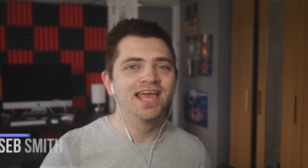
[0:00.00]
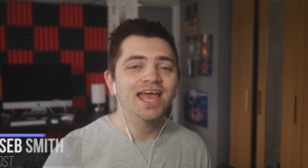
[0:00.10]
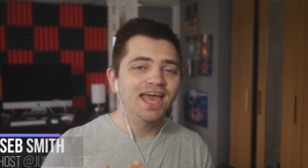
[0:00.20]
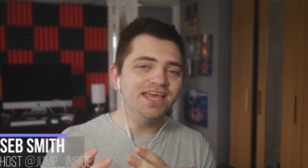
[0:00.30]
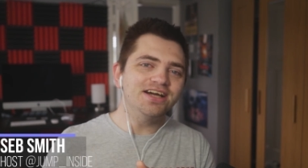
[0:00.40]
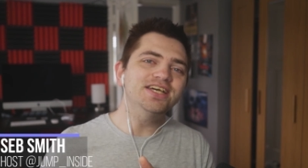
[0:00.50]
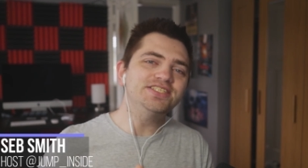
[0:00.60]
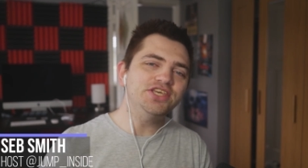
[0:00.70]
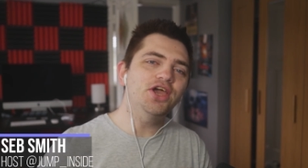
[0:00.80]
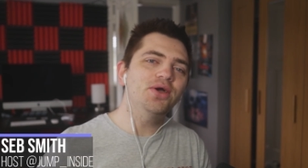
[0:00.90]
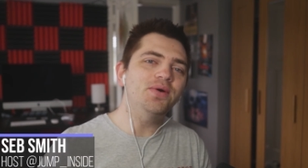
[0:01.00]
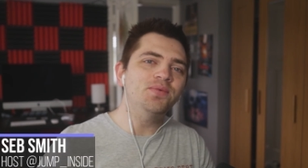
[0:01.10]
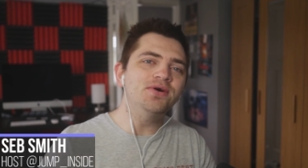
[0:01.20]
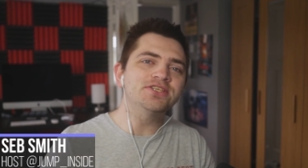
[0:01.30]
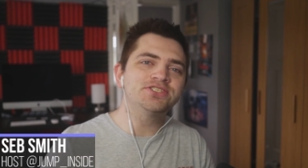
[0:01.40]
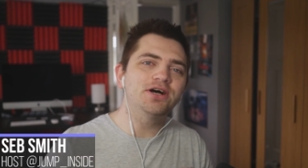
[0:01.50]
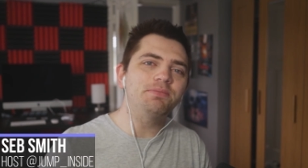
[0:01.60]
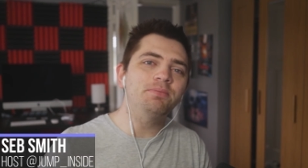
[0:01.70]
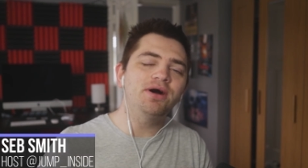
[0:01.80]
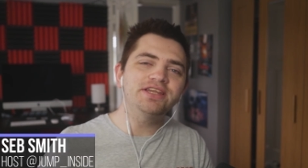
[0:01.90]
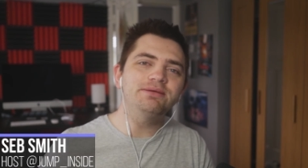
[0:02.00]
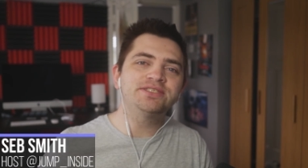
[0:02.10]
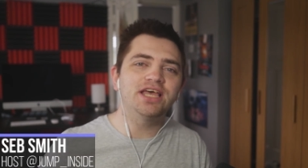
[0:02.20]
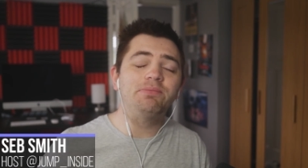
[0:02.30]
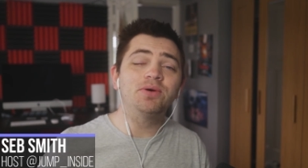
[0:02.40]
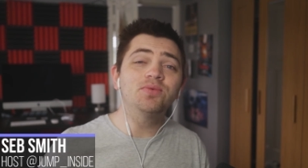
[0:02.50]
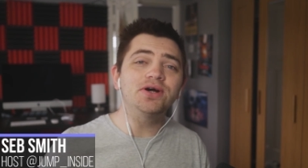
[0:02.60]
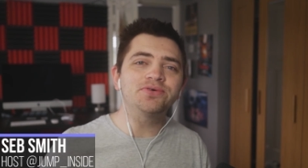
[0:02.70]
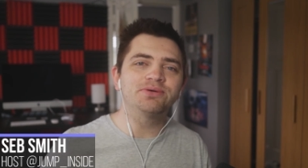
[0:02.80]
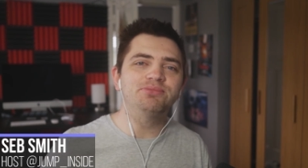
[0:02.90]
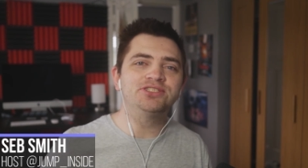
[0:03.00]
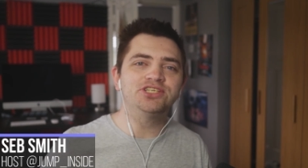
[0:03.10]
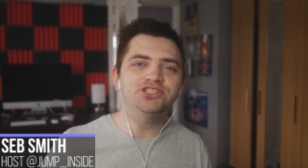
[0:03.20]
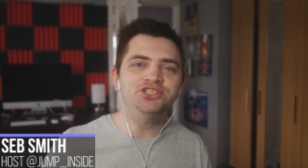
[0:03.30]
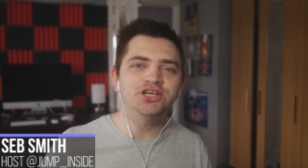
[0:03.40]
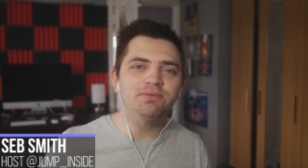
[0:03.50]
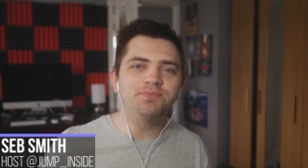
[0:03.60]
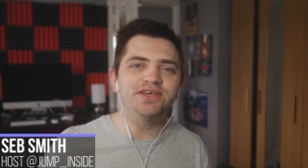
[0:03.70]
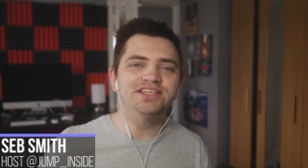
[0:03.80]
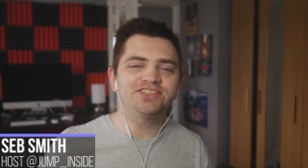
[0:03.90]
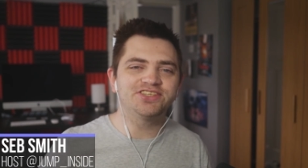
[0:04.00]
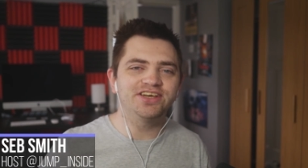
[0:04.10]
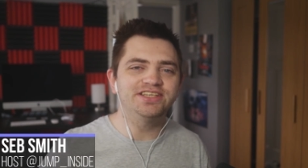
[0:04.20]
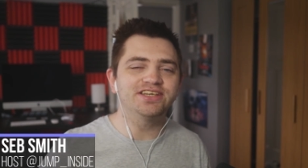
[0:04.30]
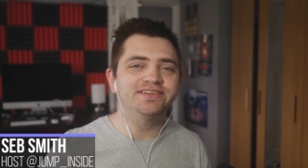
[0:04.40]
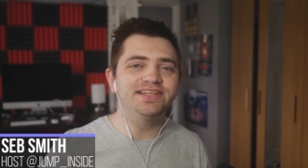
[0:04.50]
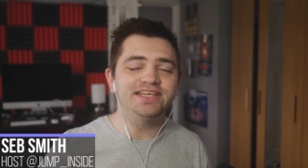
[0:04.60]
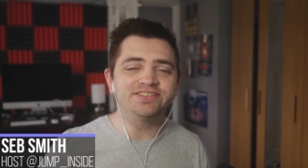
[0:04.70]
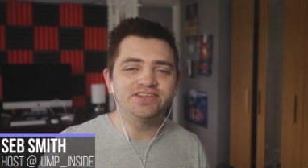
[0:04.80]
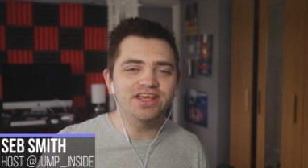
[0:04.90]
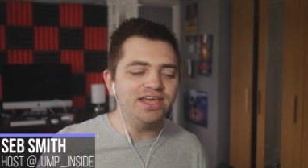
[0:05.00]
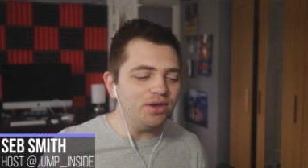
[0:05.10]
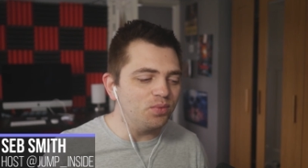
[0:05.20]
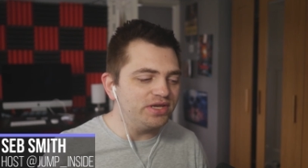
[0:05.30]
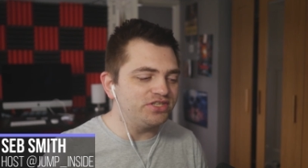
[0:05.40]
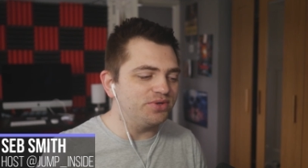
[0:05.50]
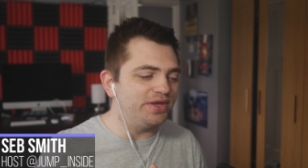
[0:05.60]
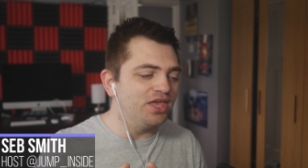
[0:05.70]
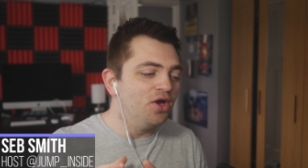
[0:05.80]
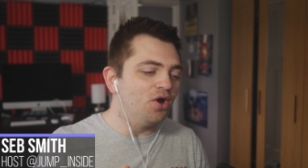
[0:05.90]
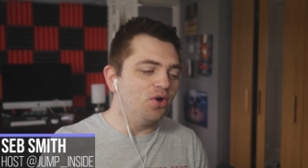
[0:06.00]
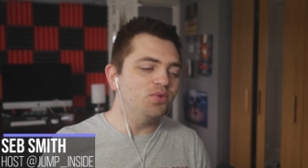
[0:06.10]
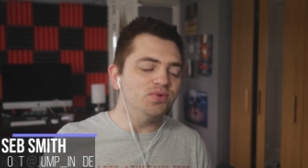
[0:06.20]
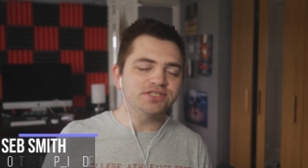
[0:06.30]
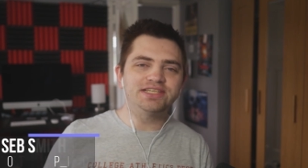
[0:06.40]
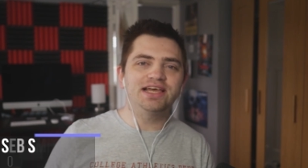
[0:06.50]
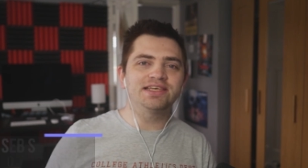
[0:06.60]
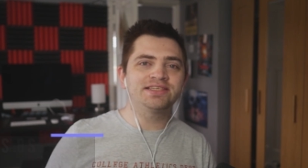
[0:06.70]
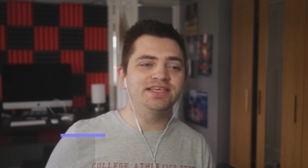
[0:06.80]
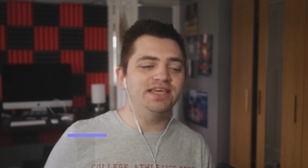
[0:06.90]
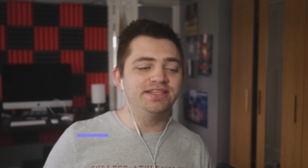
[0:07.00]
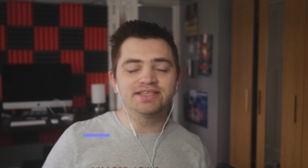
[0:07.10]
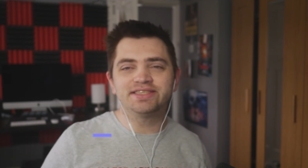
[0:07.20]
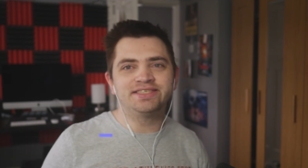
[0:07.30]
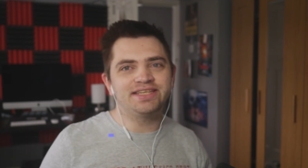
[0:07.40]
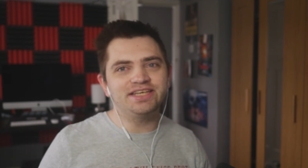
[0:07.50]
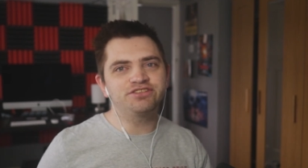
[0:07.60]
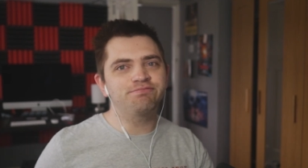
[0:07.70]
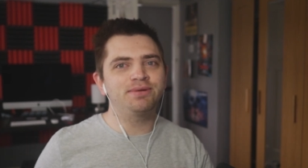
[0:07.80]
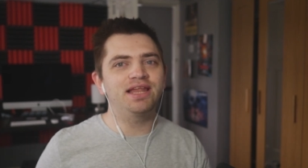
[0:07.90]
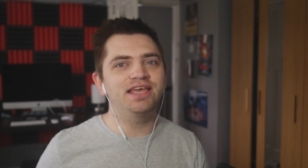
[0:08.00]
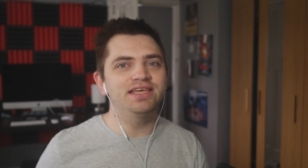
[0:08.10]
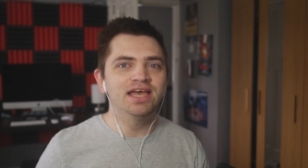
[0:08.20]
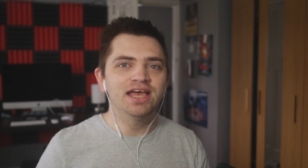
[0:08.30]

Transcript: Hey guys, yo, what's up? My name's Seb and welcome to Jump Inside Unleashed. Today we're doing Hogwarts Legacy and it's the state of play